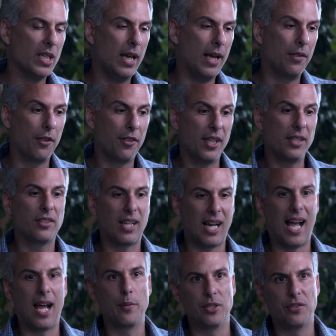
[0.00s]
And the things that
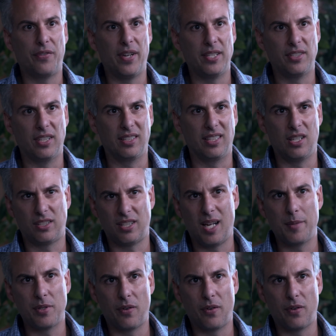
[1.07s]
I was facing, the types